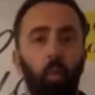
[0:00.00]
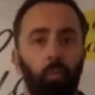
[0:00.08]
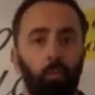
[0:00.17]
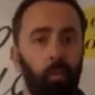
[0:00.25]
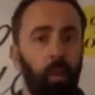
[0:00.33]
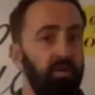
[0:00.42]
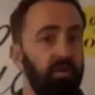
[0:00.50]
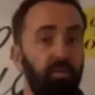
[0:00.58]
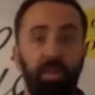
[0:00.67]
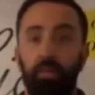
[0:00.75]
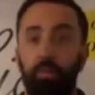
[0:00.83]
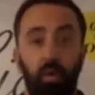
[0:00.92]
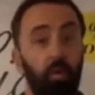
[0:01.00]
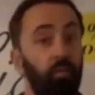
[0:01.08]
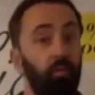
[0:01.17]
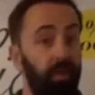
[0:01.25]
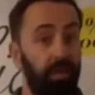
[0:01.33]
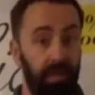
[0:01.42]
Most
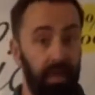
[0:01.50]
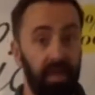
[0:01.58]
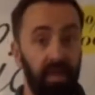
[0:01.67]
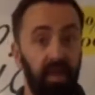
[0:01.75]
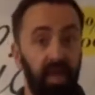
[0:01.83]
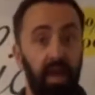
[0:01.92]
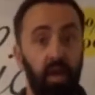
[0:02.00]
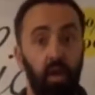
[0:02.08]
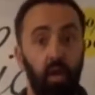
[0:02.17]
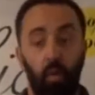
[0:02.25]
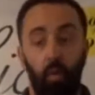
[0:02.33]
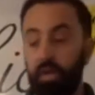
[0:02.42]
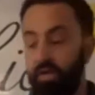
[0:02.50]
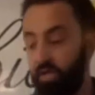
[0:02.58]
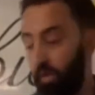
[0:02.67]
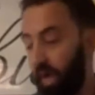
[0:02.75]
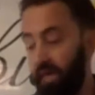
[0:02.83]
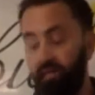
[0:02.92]
people really like that. We
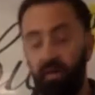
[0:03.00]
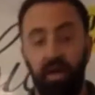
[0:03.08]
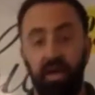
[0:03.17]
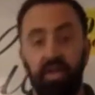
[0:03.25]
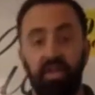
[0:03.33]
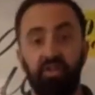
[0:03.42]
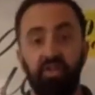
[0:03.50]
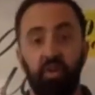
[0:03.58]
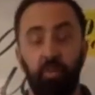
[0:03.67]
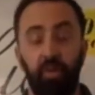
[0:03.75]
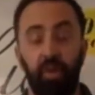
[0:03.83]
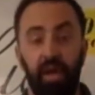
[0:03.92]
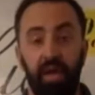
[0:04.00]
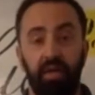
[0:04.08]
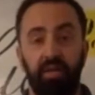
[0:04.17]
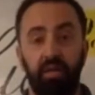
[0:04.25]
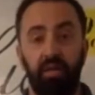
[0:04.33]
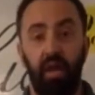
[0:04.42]
do have an additional
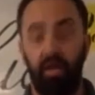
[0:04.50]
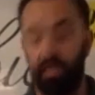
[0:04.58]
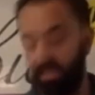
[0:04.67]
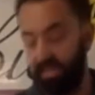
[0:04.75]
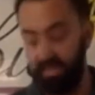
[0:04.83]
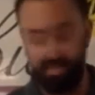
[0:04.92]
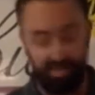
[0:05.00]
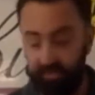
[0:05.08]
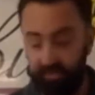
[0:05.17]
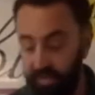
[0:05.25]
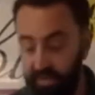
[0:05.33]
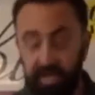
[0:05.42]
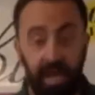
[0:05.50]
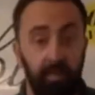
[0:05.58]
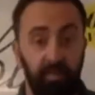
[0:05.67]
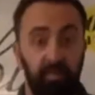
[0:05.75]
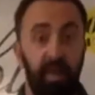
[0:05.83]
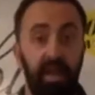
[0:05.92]
product that's a different
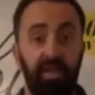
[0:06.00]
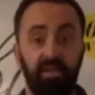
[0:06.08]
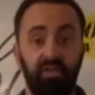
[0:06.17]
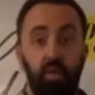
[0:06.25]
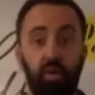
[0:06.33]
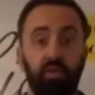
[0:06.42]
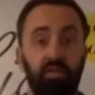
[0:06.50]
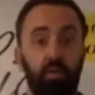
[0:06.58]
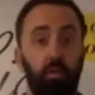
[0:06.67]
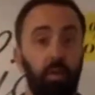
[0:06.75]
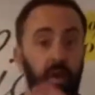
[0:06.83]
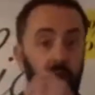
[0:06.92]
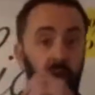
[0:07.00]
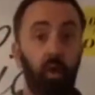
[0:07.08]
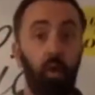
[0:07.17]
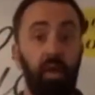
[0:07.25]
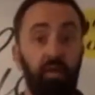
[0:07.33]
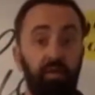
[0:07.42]
type of maintenance oil. So the
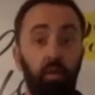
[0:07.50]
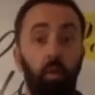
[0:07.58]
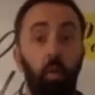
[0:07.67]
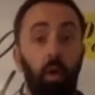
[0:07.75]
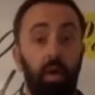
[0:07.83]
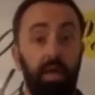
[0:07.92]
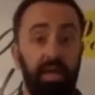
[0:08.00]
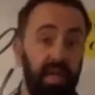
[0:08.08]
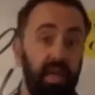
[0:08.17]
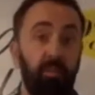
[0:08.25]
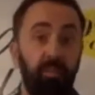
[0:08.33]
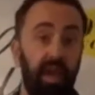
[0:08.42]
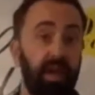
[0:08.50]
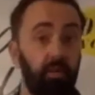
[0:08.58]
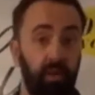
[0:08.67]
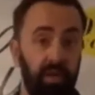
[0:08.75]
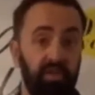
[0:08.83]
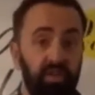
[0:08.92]
Renew, if you want to keep that
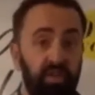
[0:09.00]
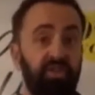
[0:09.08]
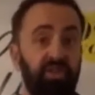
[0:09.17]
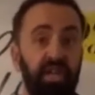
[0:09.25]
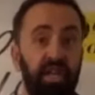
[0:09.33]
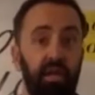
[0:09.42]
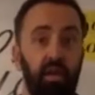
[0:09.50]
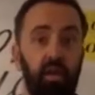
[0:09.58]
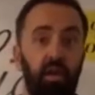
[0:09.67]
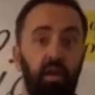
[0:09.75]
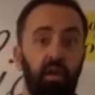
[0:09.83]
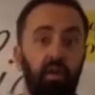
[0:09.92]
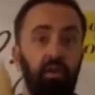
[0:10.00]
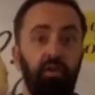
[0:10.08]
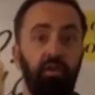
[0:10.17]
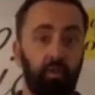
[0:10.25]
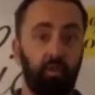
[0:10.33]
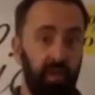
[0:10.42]
original sheen, you
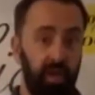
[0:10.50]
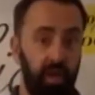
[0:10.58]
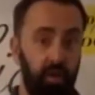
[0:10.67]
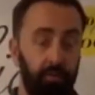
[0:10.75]
use Renew.